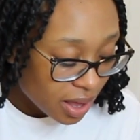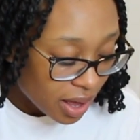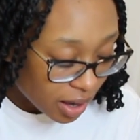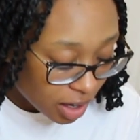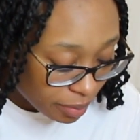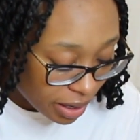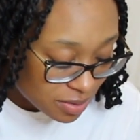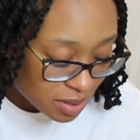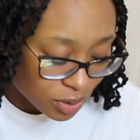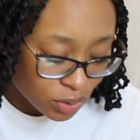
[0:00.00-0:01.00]
I
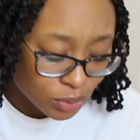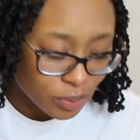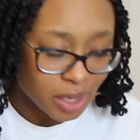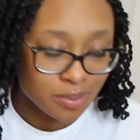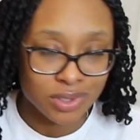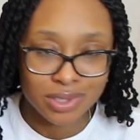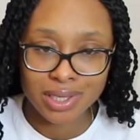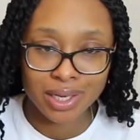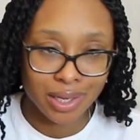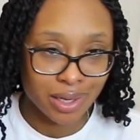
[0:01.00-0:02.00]
have some cool wipes just
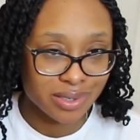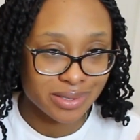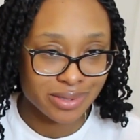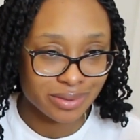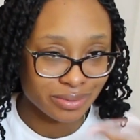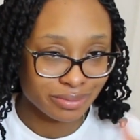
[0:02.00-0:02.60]
in case